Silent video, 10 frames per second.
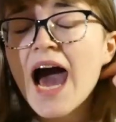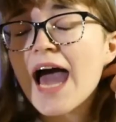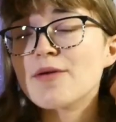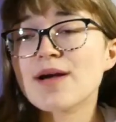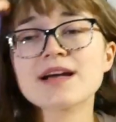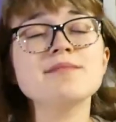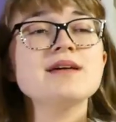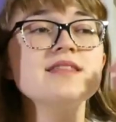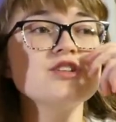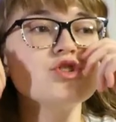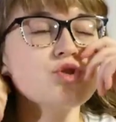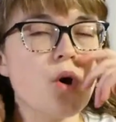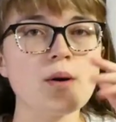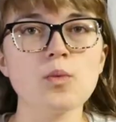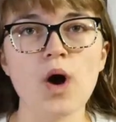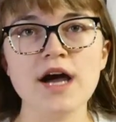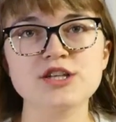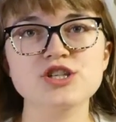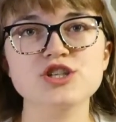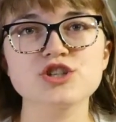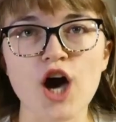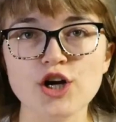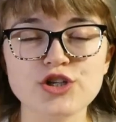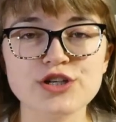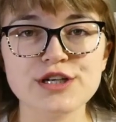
I recommend that you go and watch Dr.